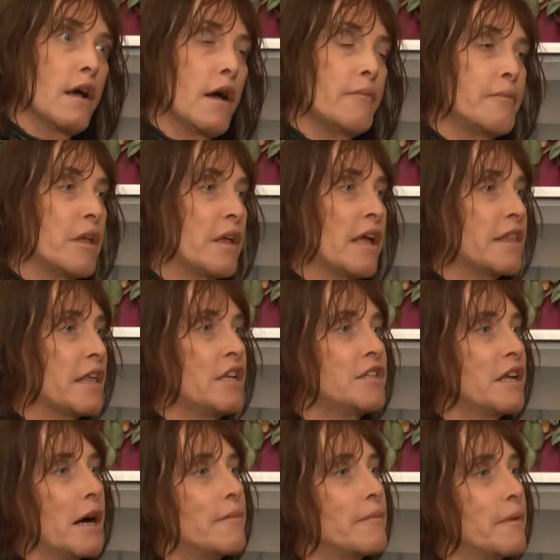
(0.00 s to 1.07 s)
But you get the
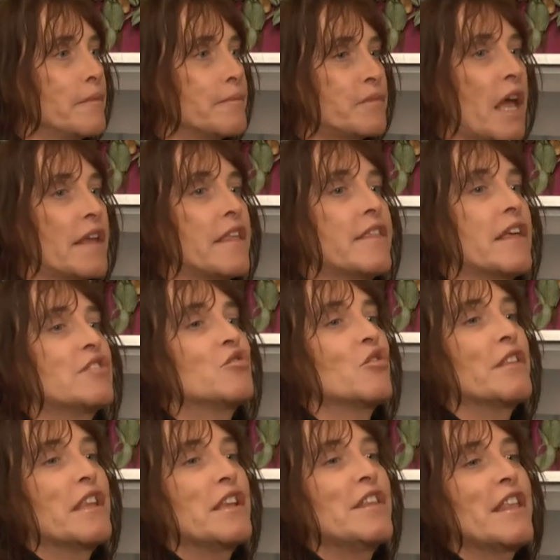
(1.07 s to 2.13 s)
energy up, and then they
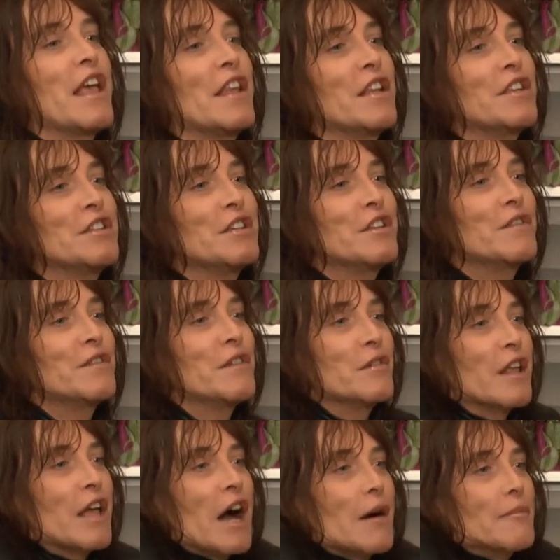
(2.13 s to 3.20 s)
join in the energy, and you feel
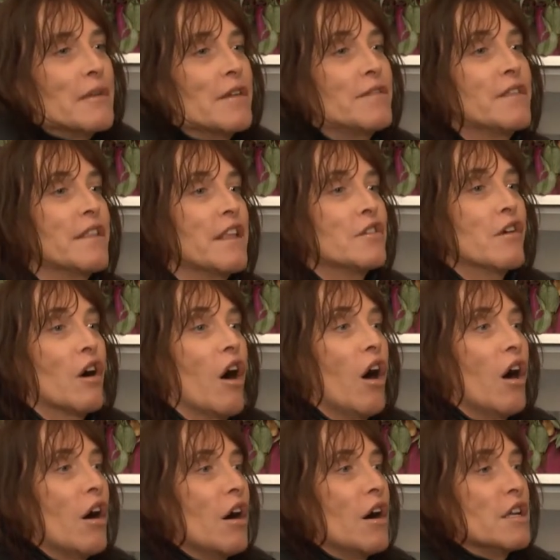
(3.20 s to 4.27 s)
it uplifting, and then
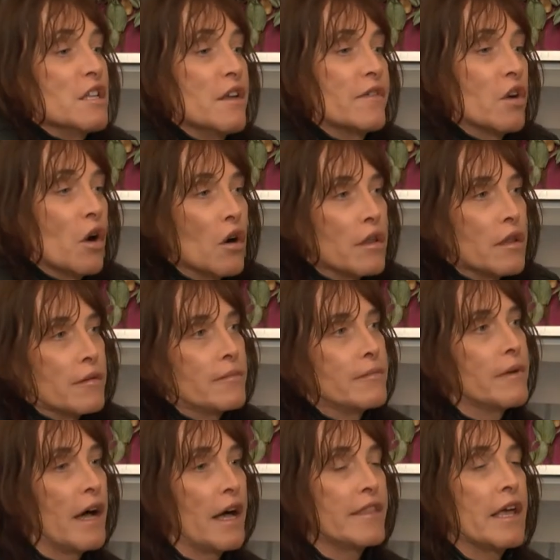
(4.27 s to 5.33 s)
you've got them,
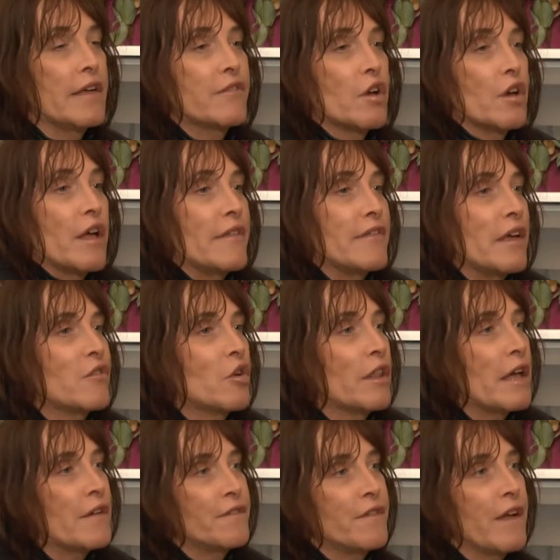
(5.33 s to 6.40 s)
and they've got
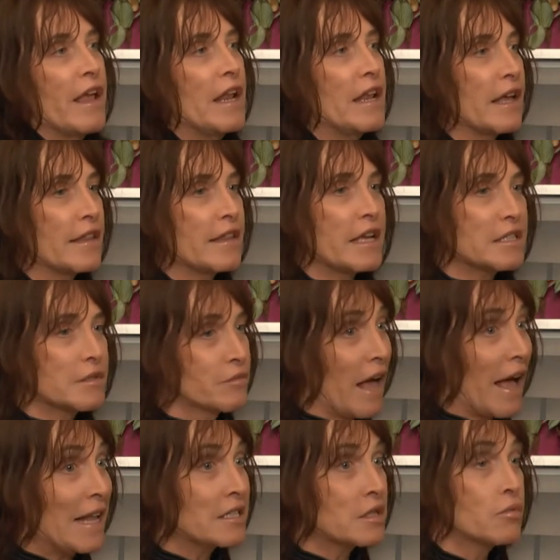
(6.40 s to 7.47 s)
that feeling, and
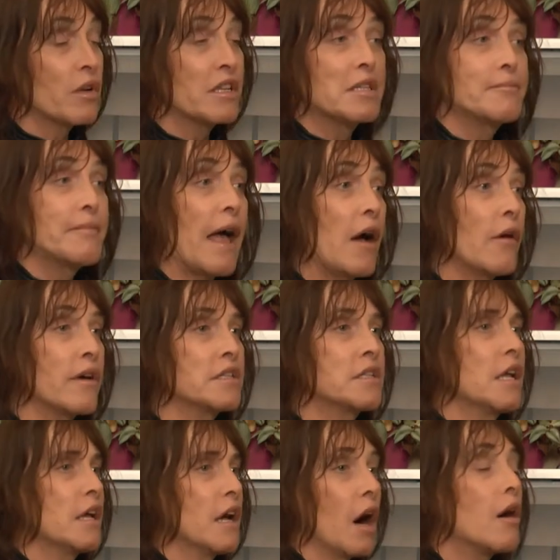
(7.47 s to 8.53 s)
that's what it's about.
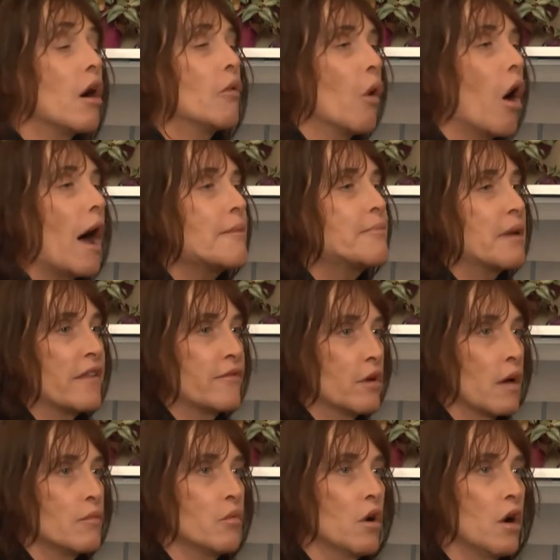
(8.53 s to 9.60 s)
Is what I believe when
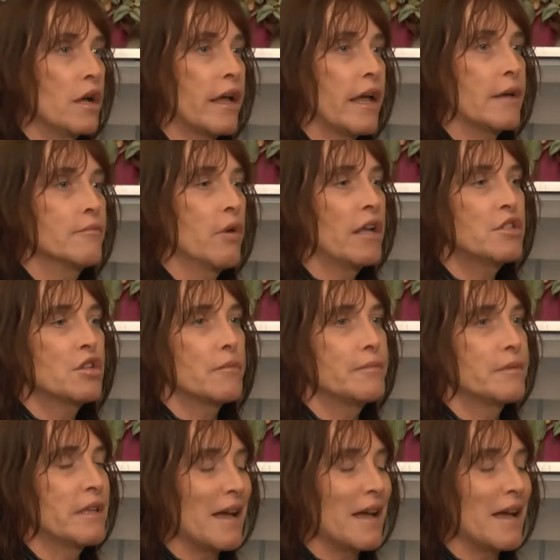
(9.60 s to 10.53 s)
I'm working. My job